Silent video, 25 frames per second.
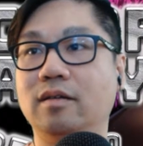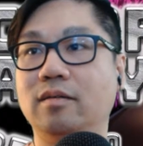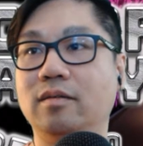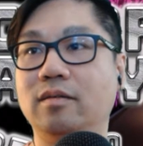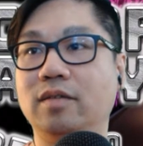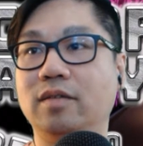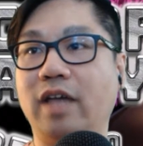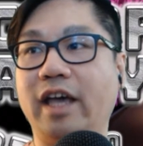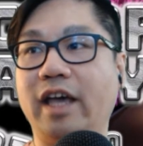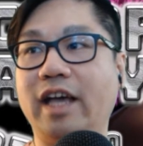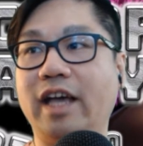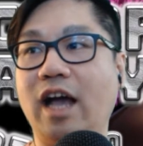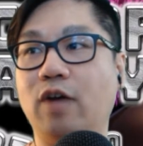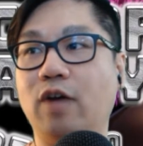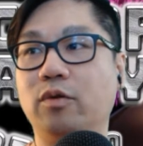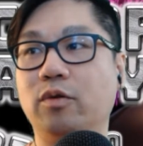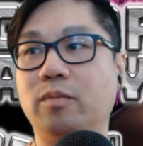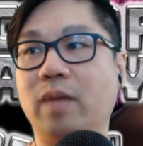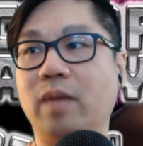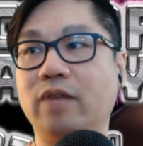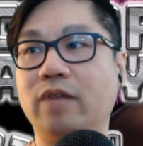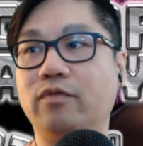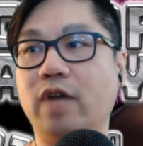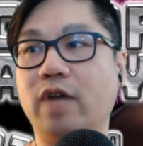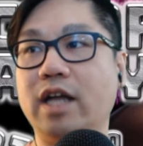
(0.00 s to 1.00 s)
hang out with
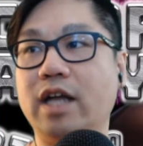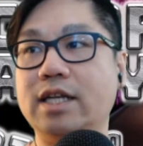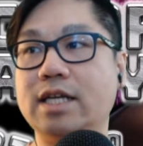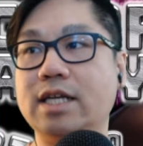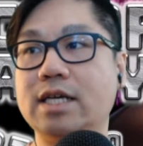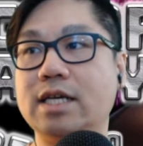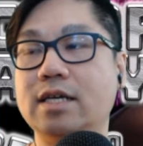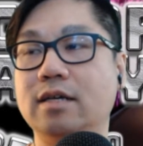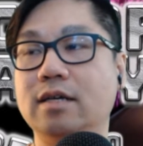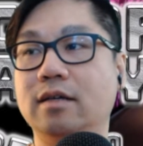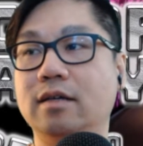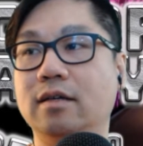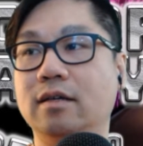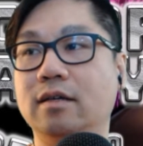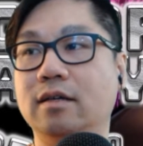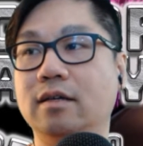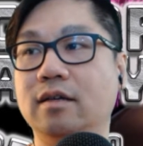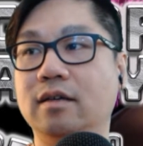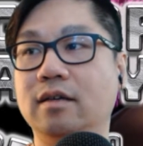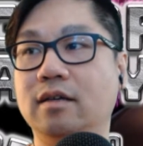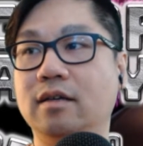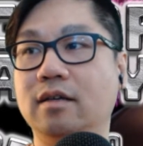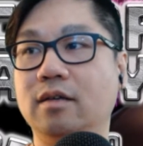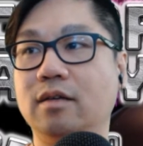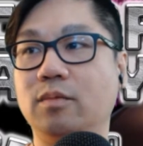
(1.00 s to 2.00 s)
my friend.
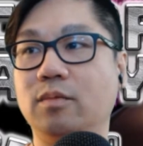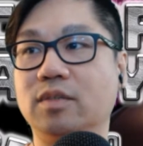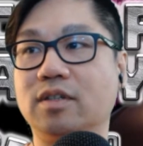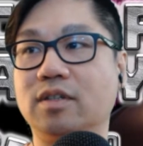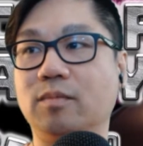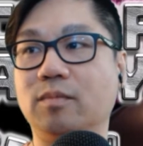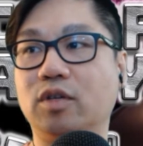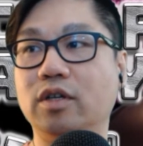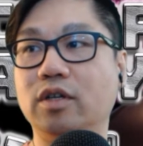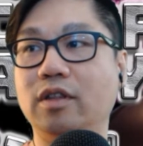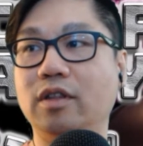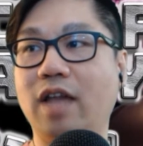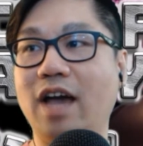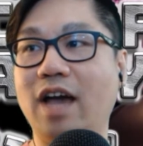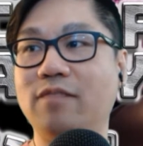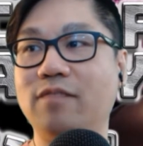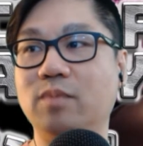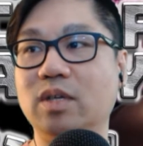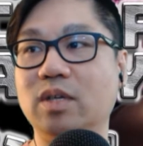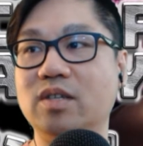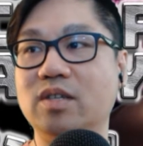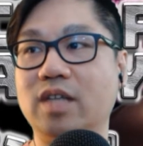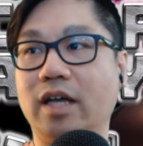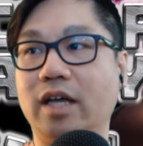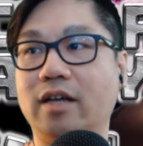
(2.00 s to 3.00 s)
Some good live
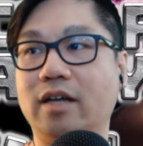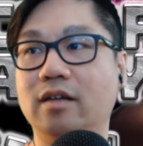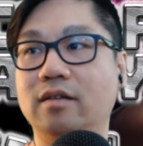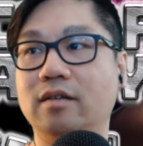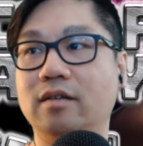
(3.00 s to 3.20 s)
music.